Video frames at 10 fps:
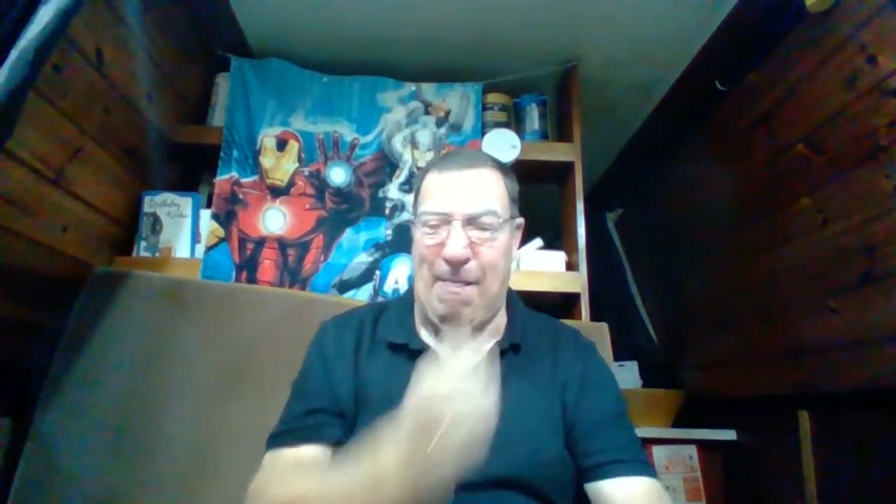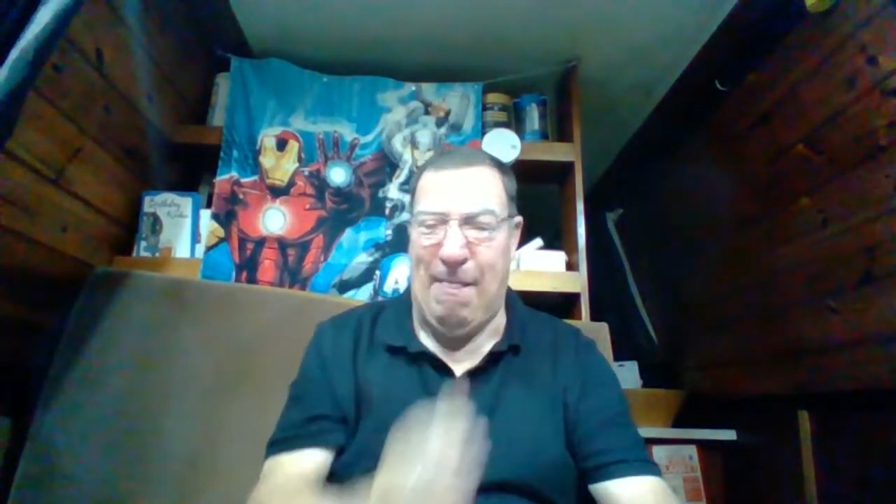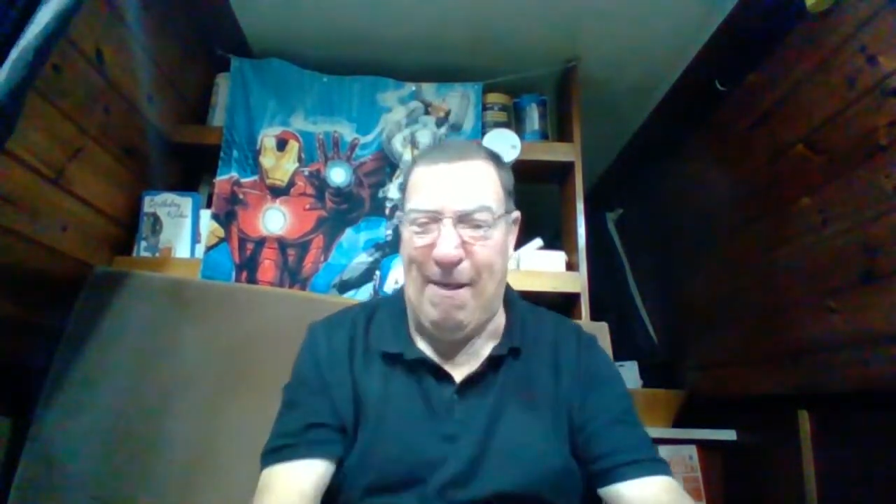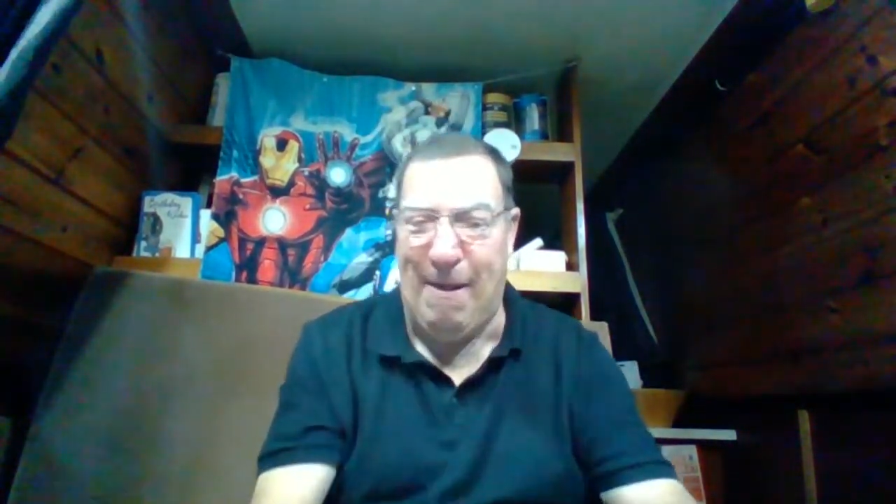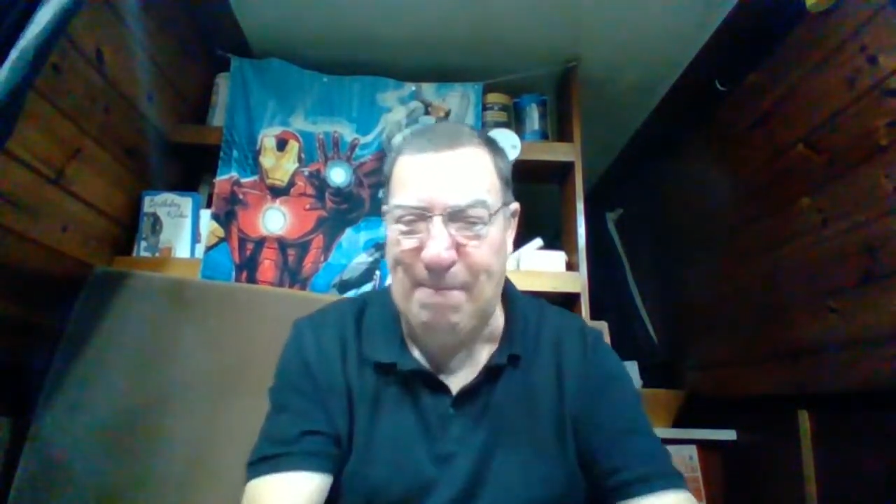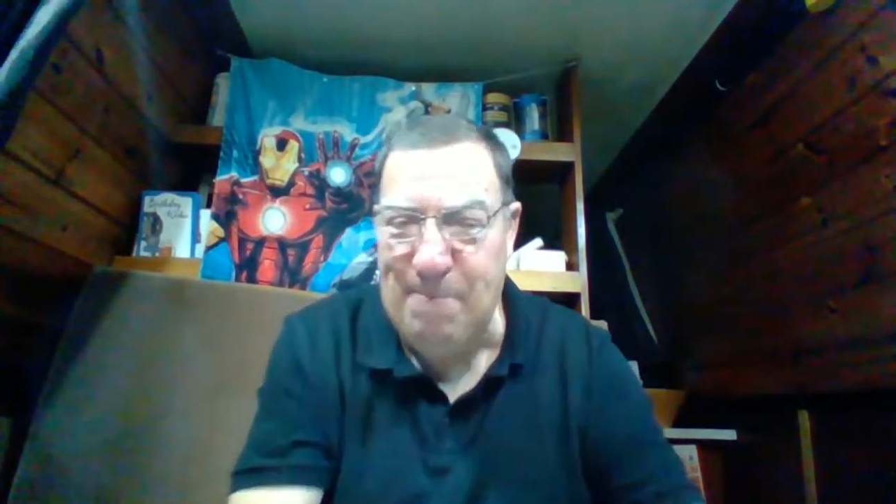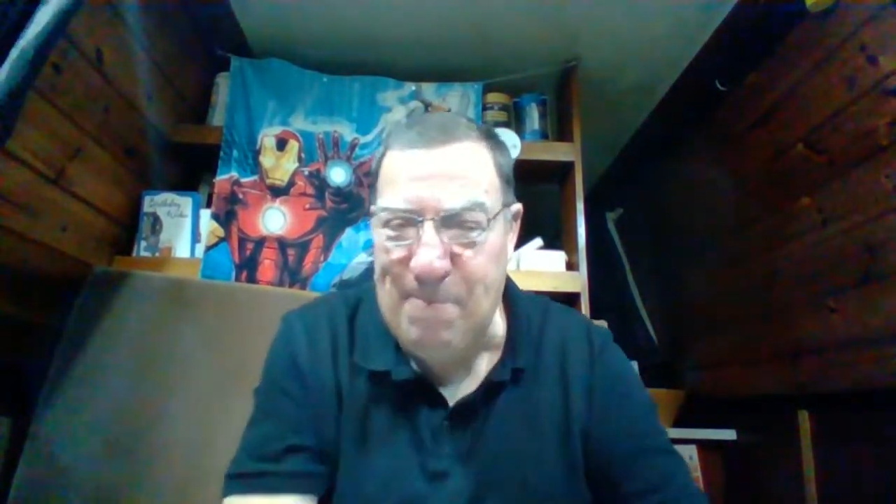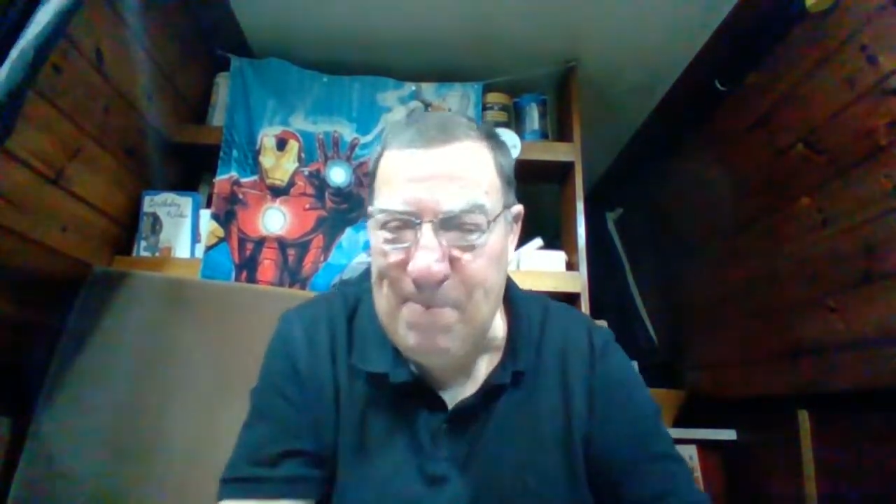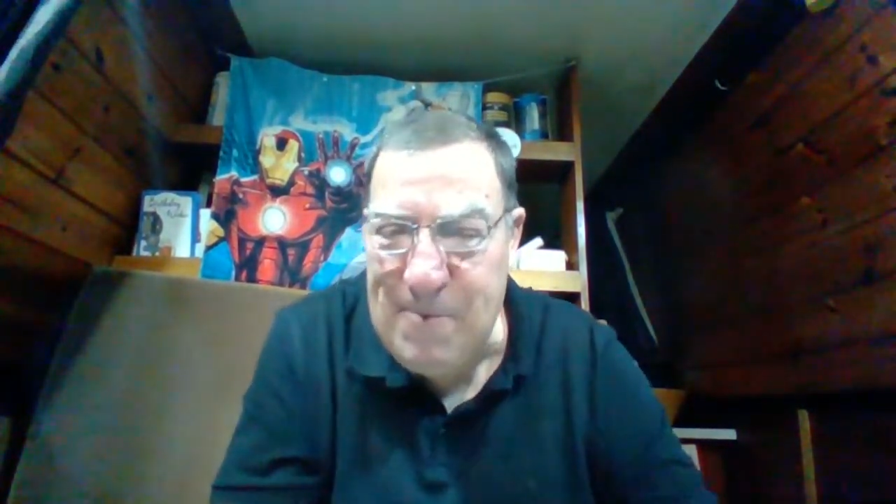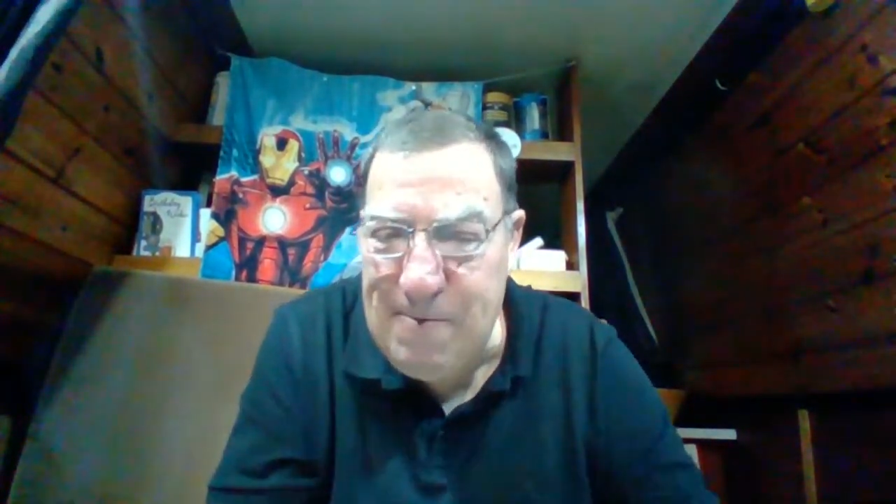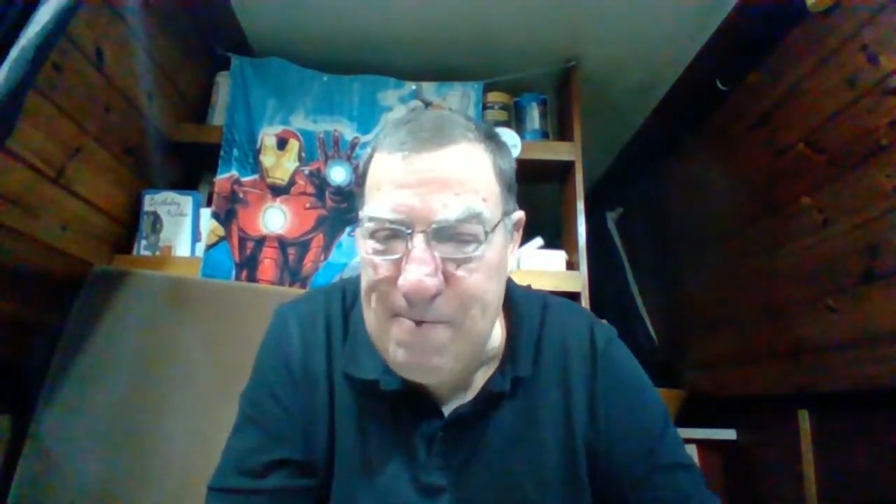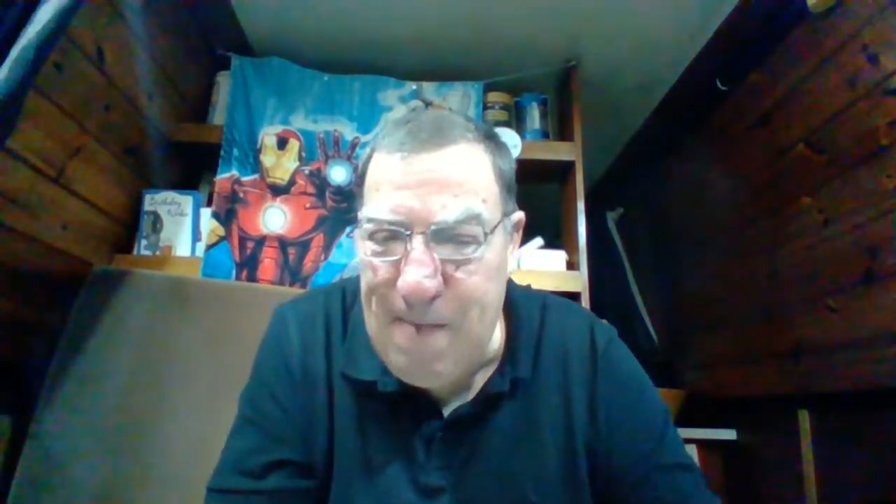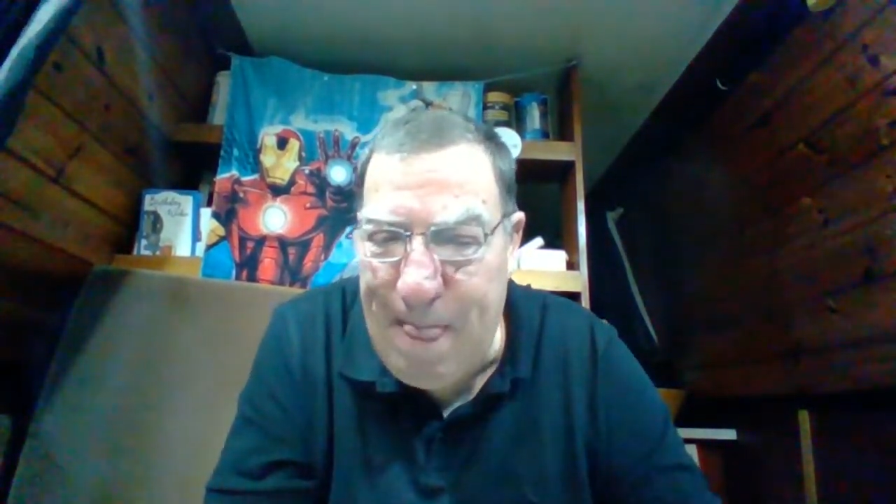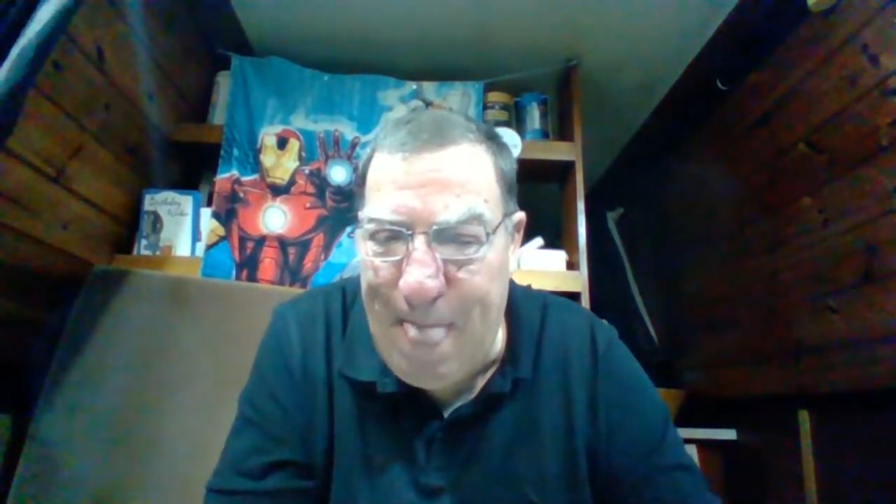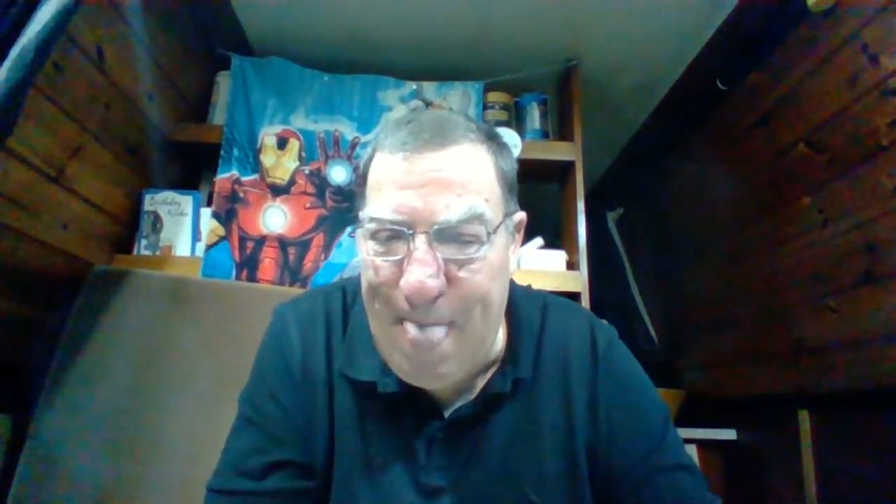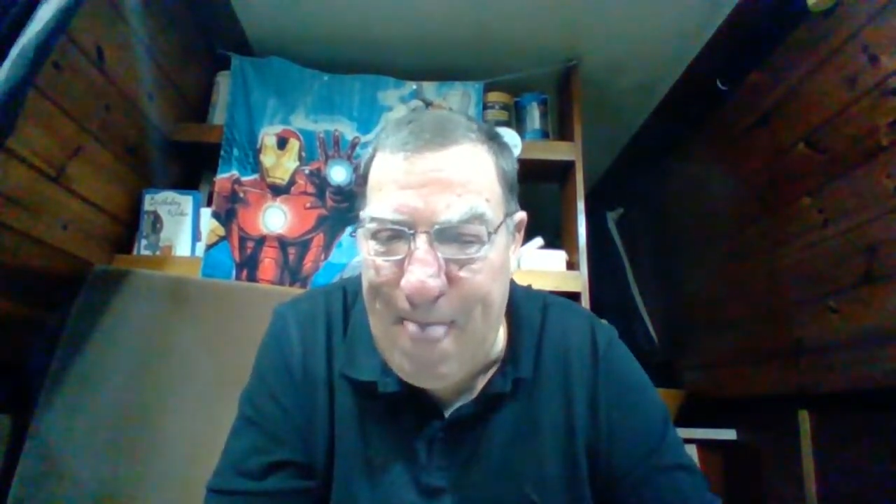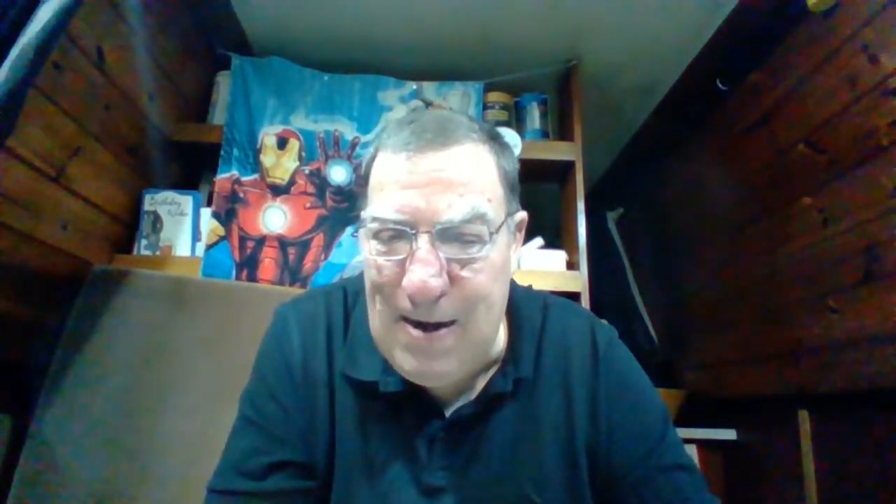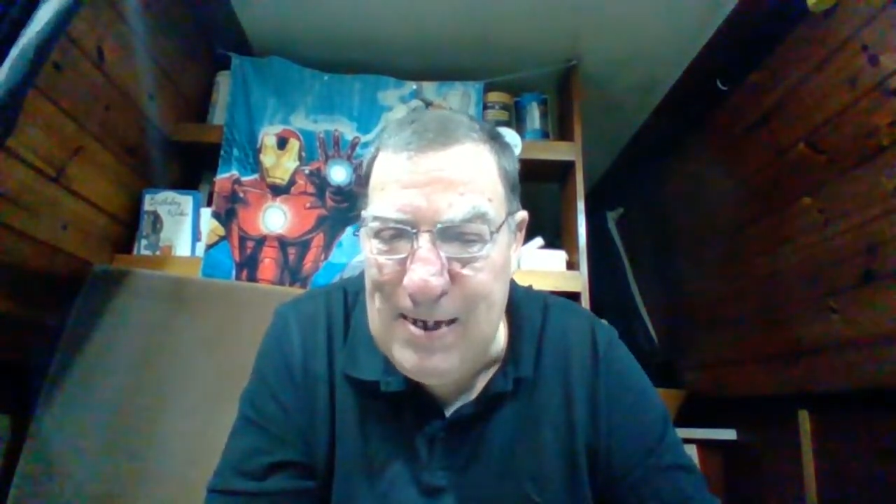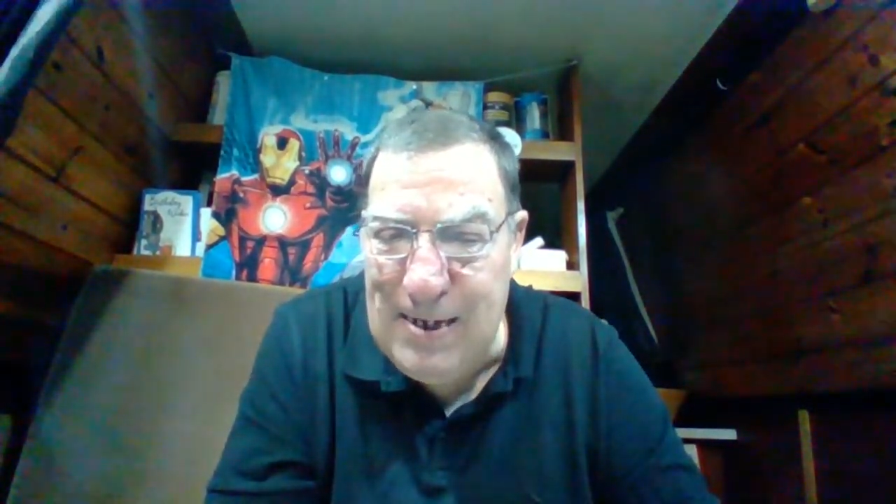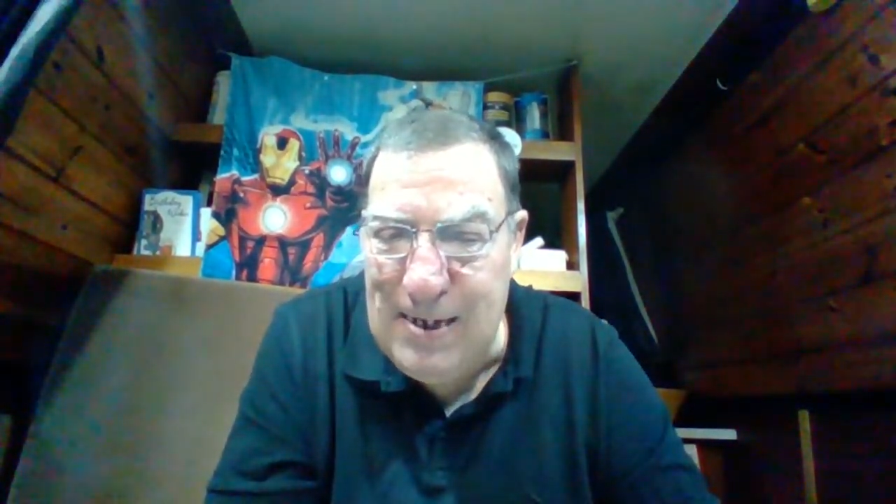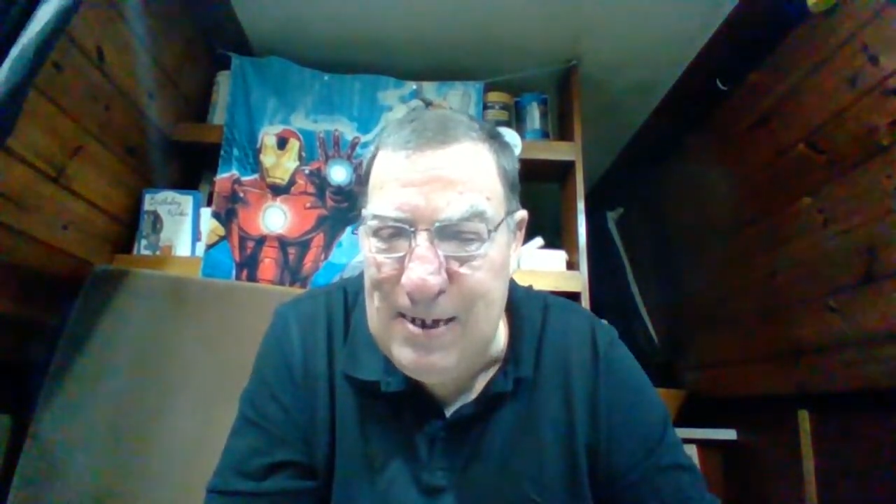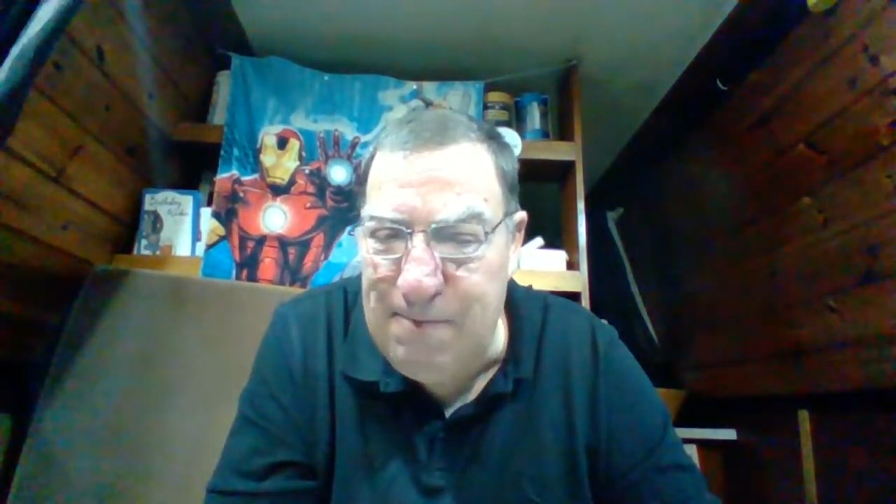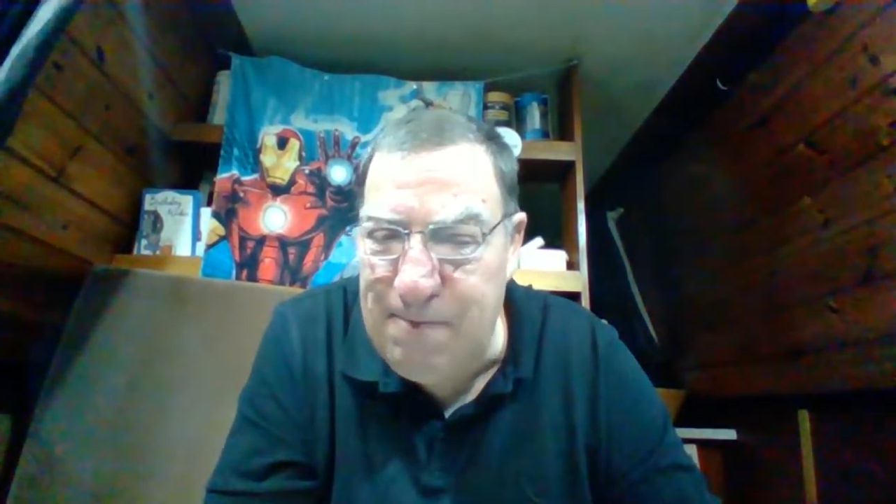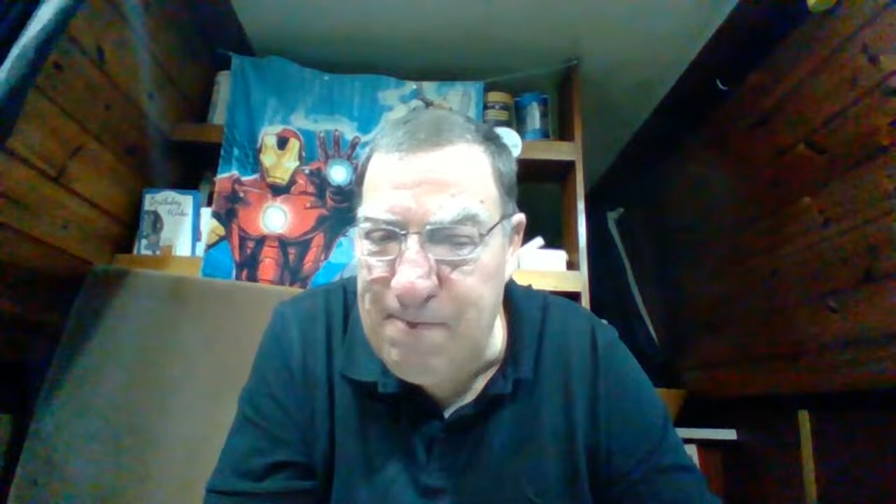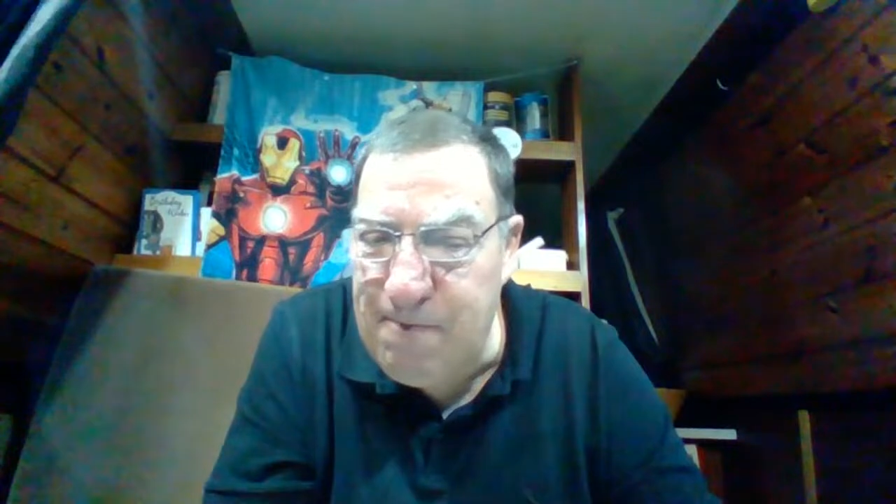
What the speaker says: Yeah. What